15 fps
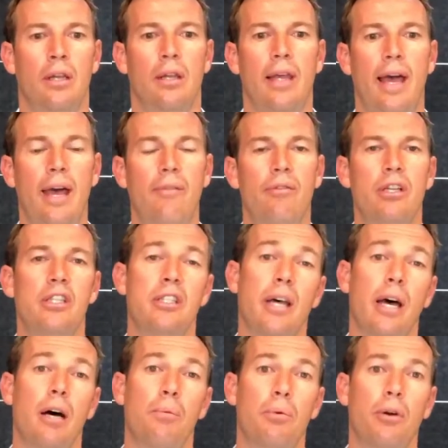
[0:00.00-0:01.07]
The average
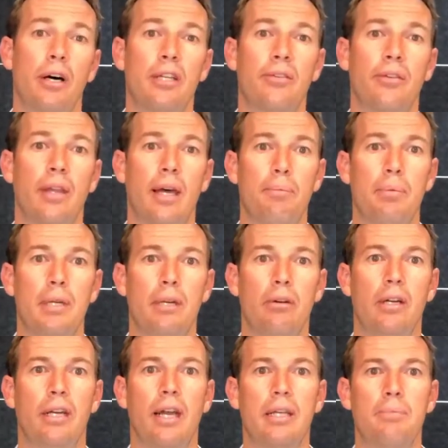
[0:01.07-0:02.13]
sale price for that
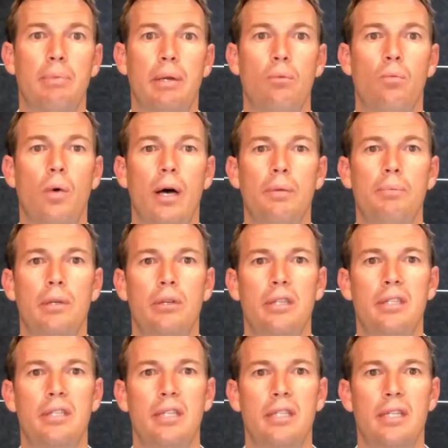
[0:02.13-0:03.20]
period has been
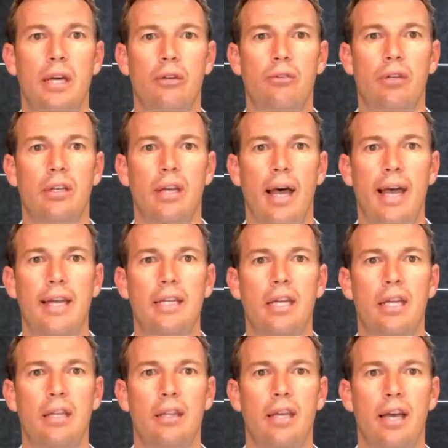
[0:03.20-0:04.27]

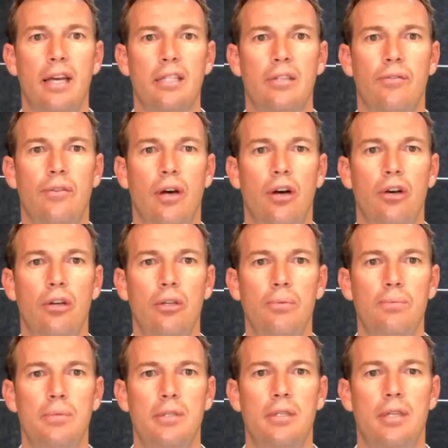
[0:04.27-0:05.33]
$1,618,000 for
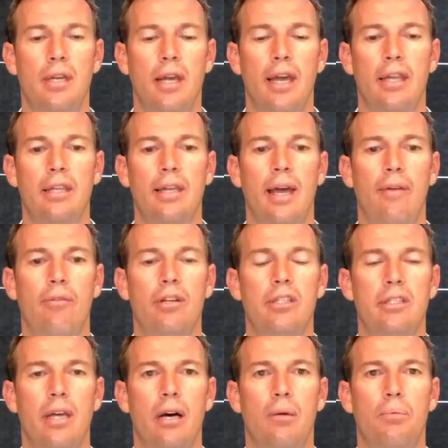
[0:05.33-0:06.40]
homes, and the average
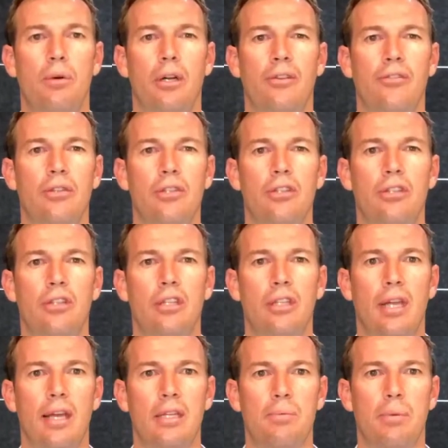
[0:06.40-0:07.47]
sale price for unit
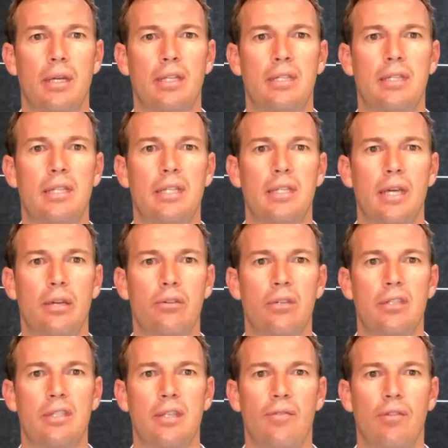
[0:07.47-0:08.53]
has been
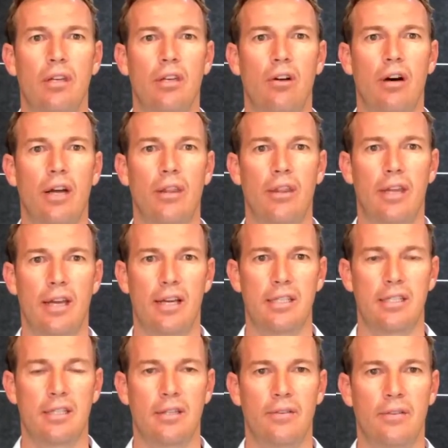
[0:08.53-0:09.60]

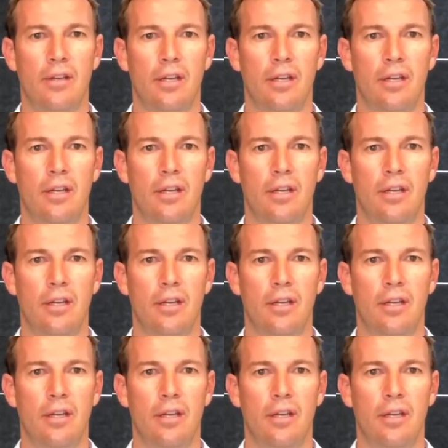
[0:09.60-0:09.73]
$679,000.